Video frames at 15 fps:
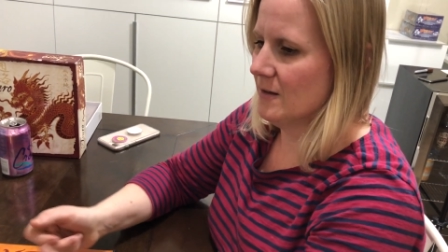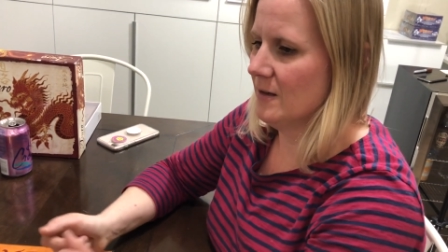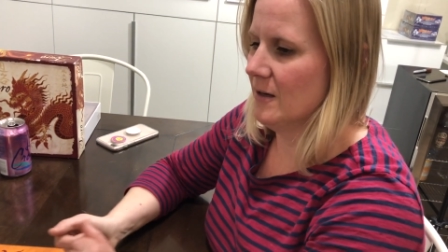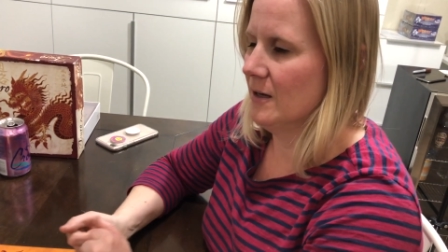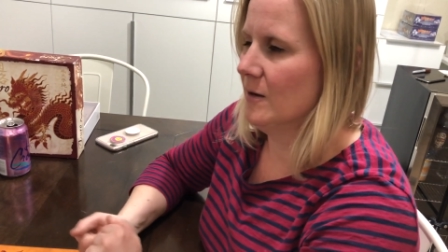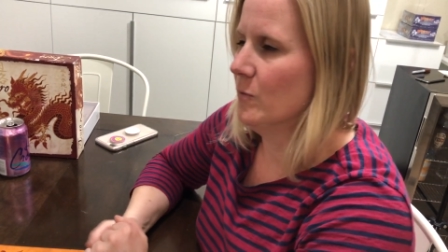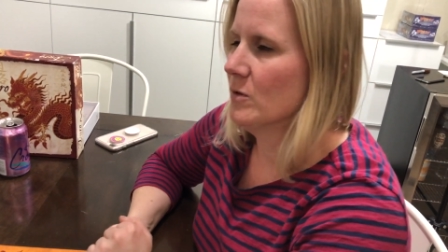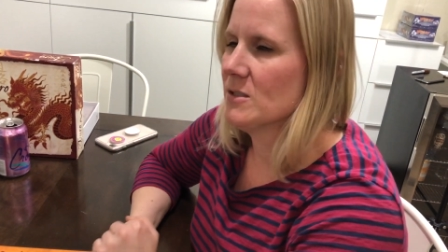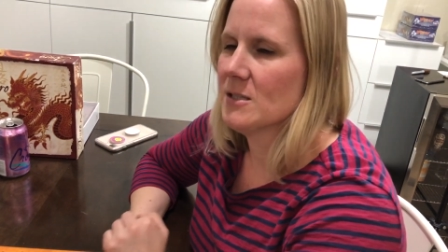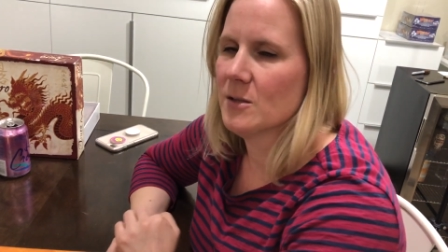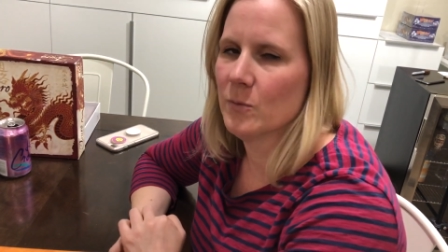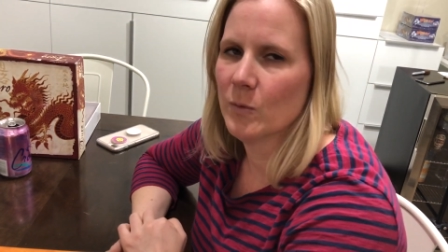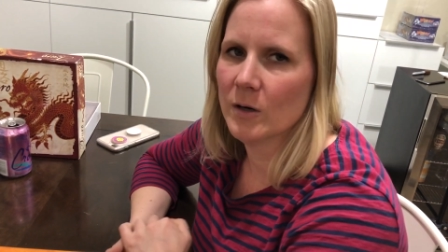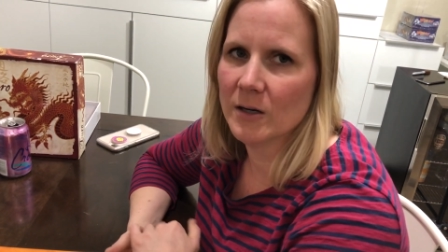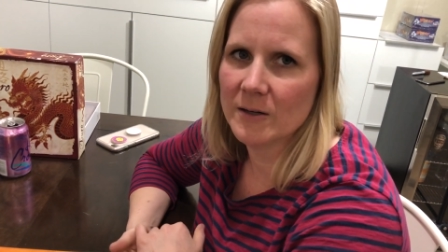uh, what's
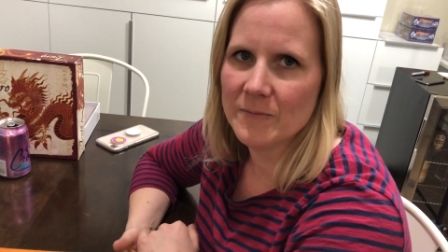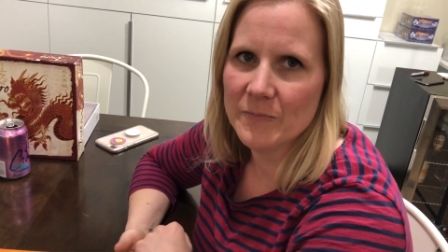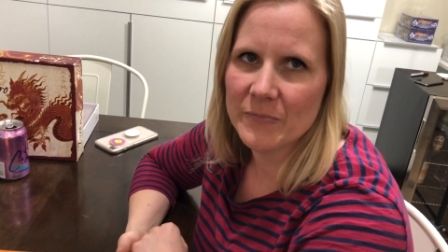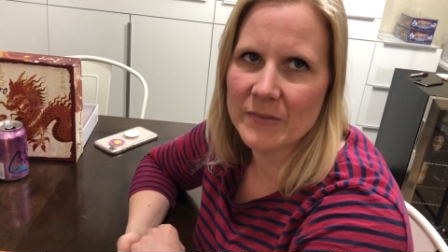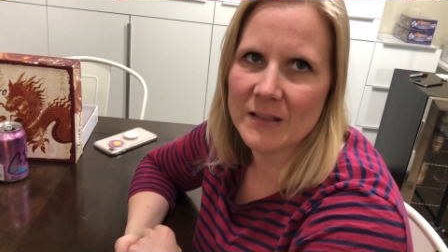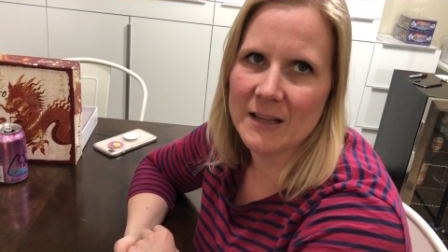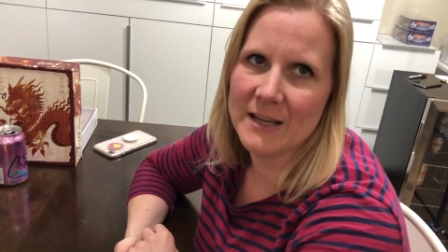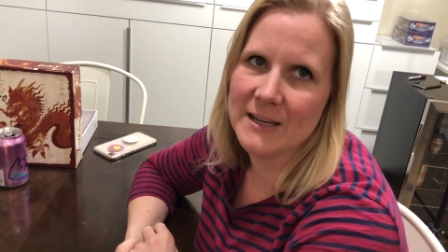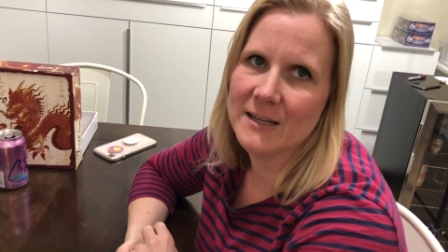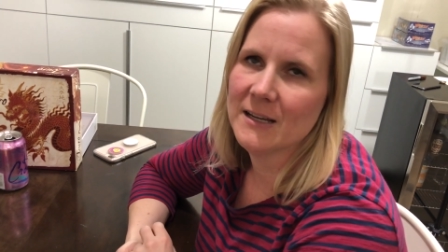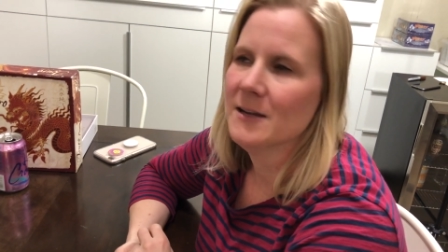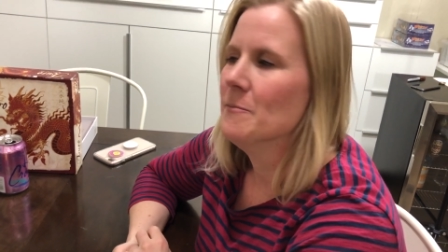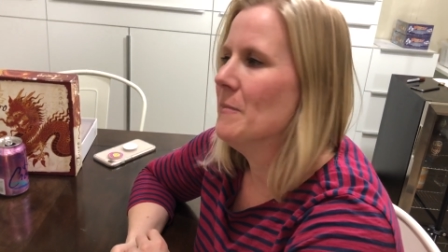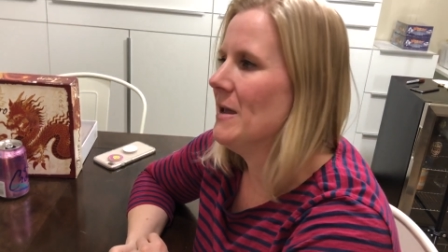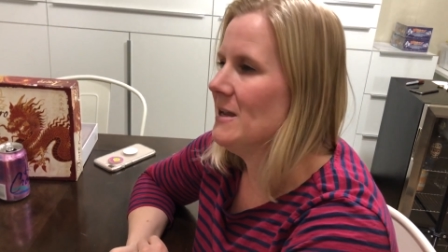the word? Like
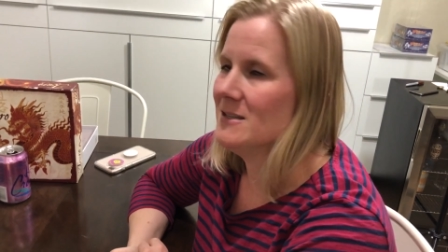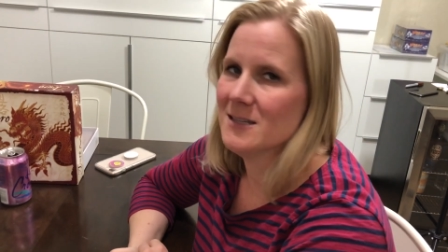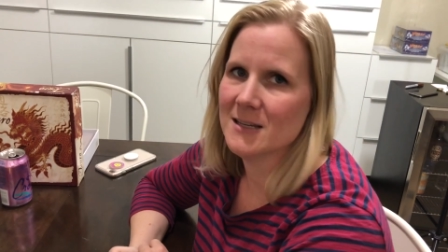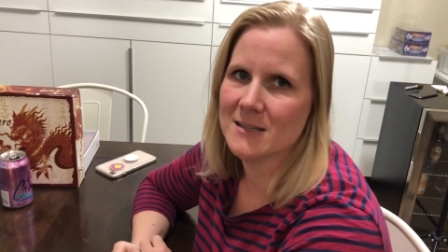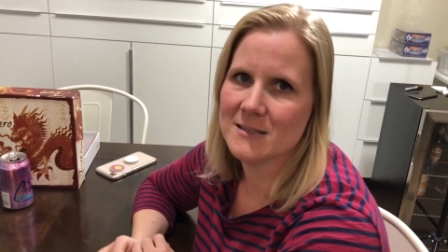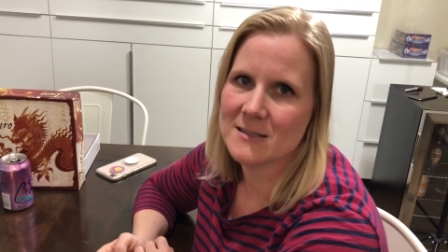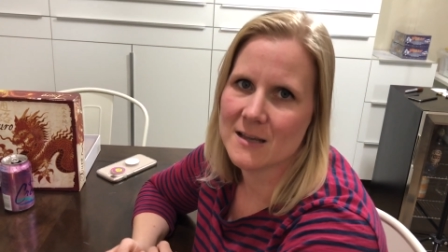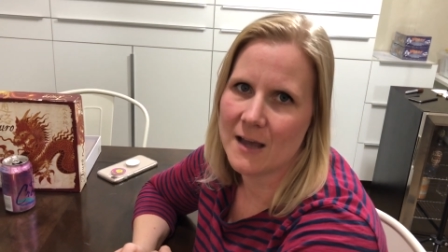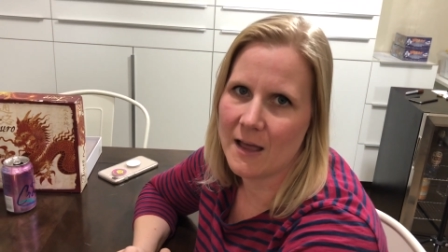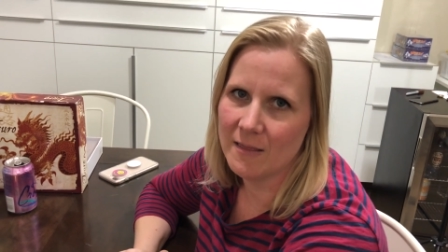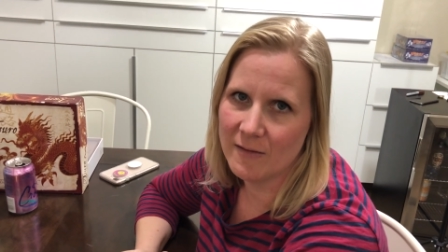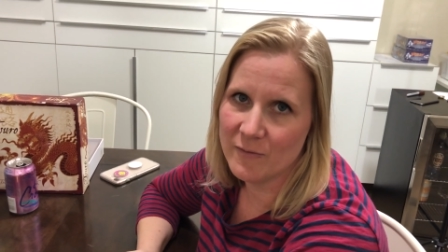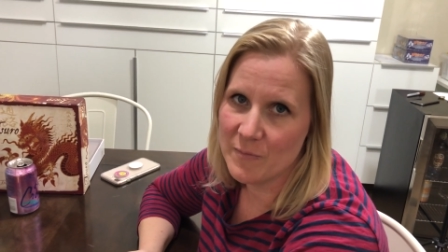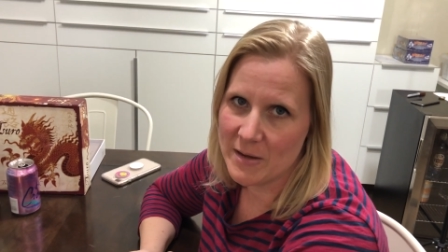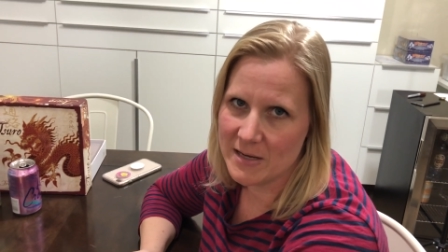mazes. I
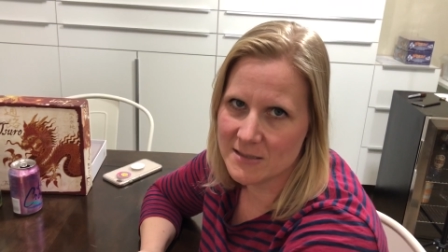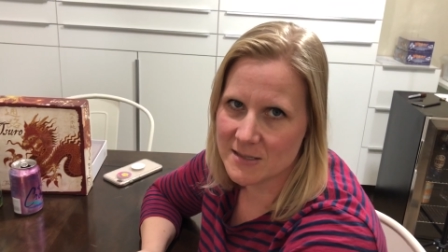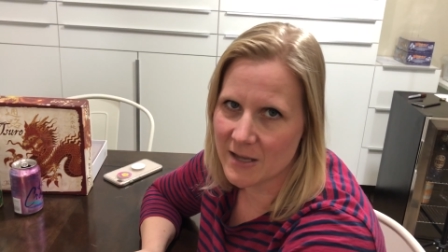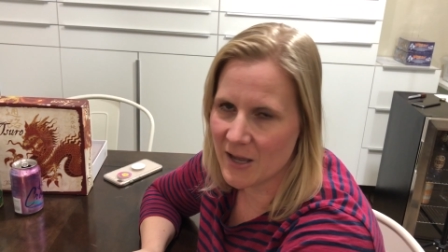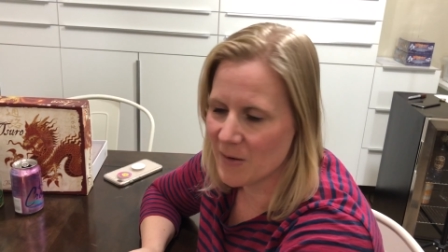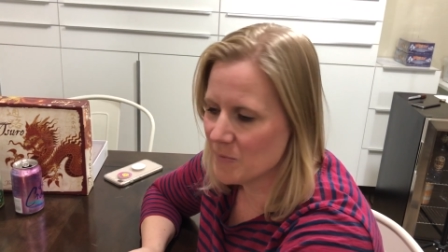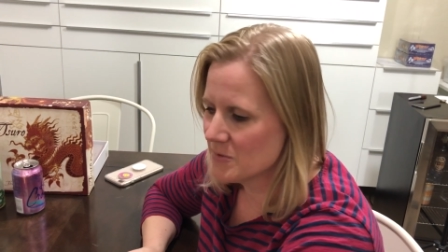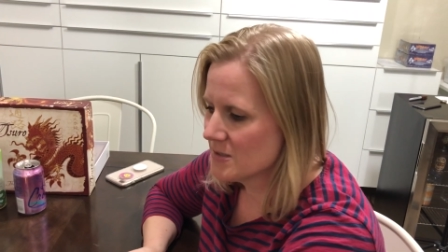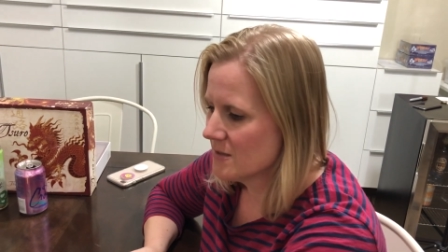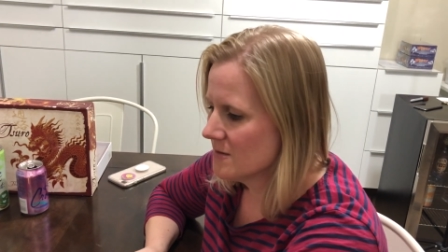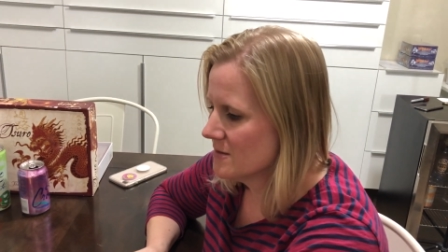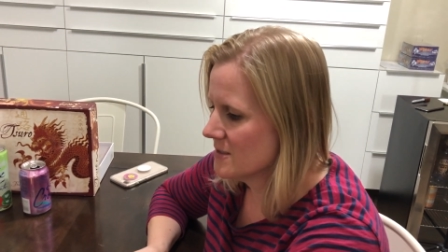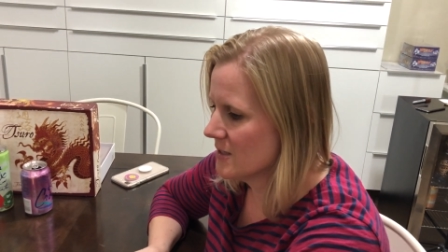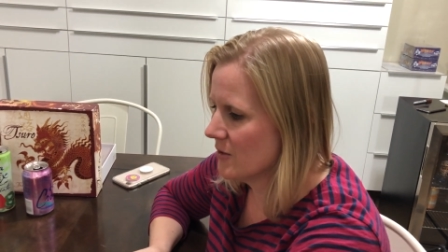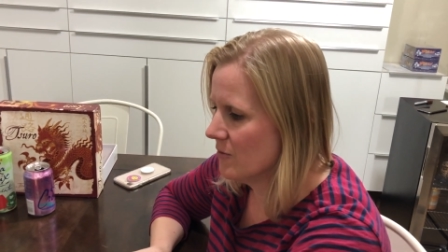love maze games.
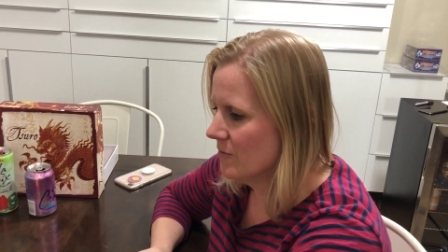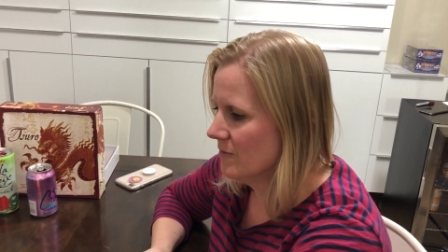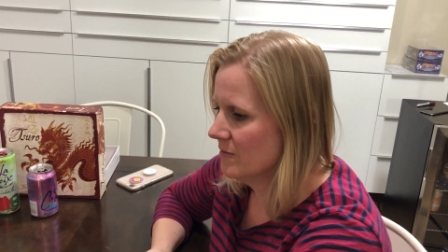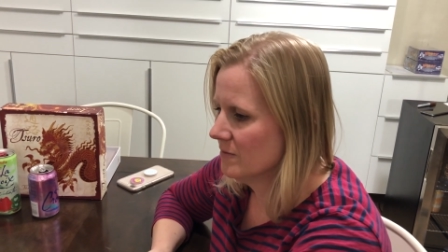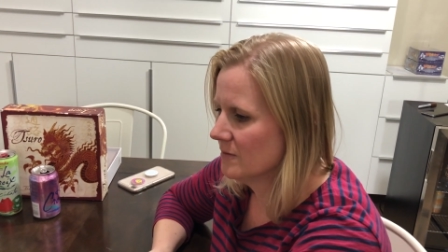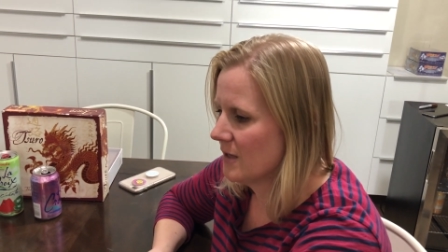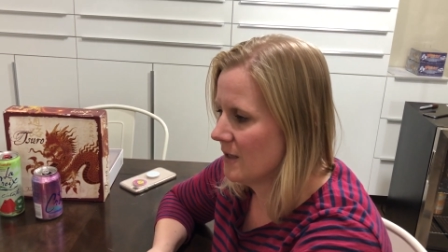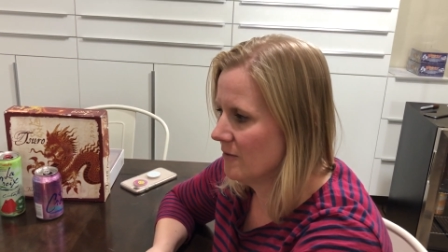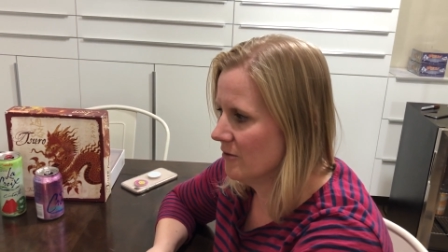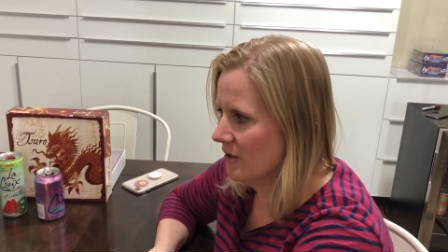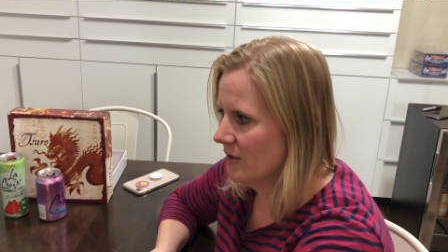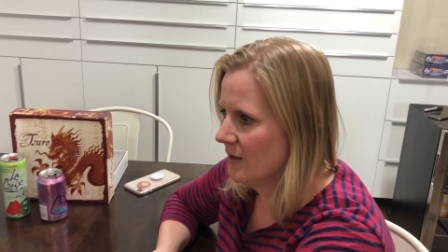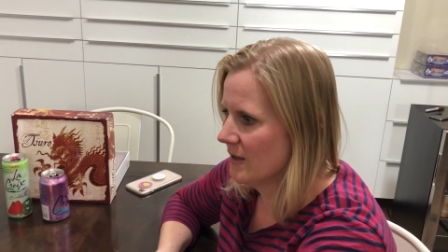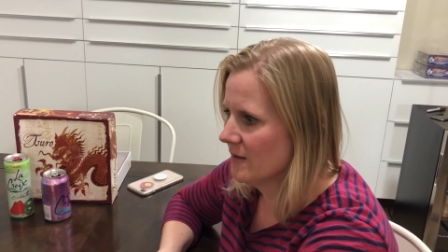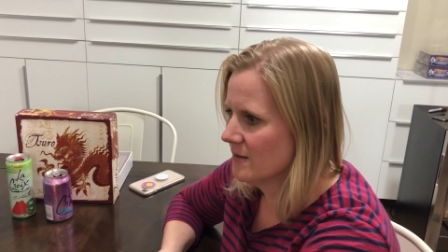So I
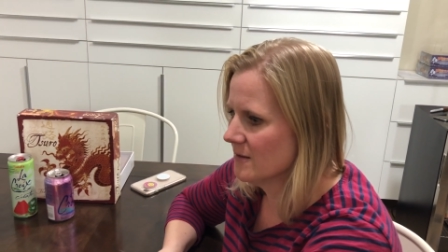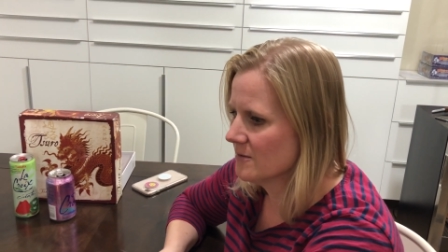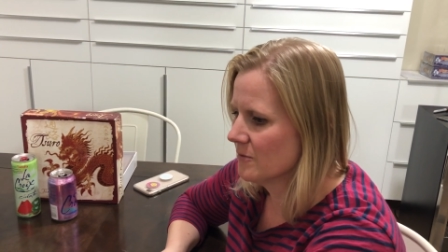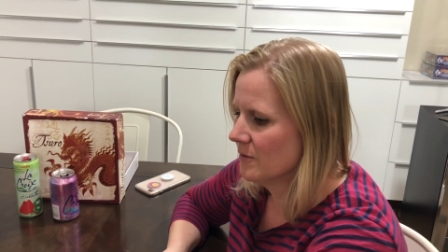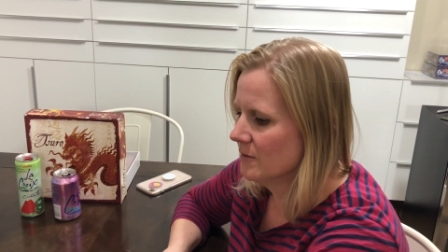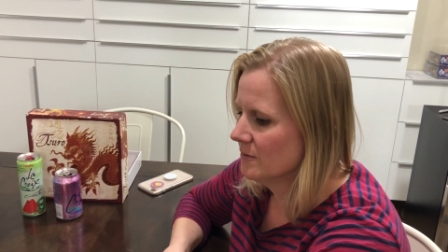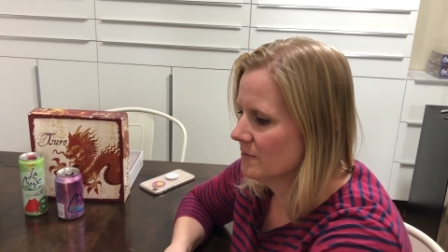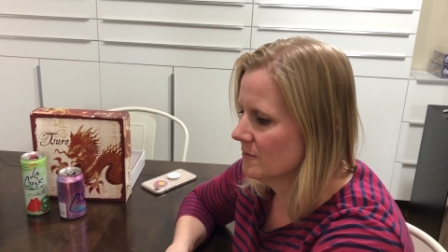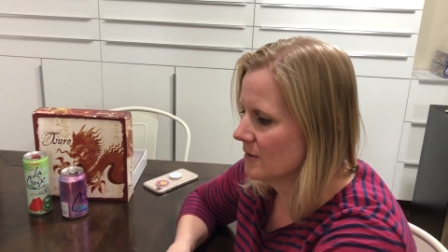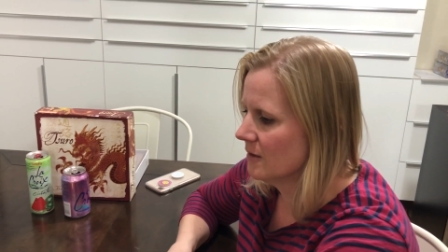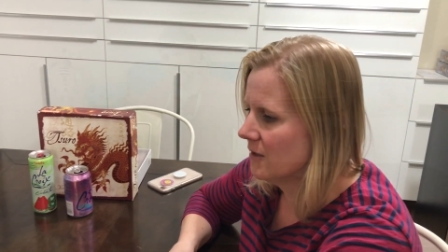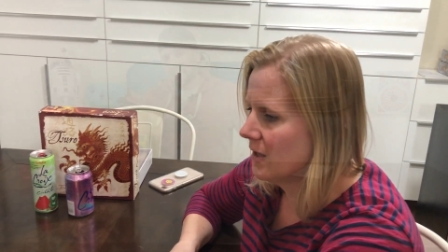really like this one a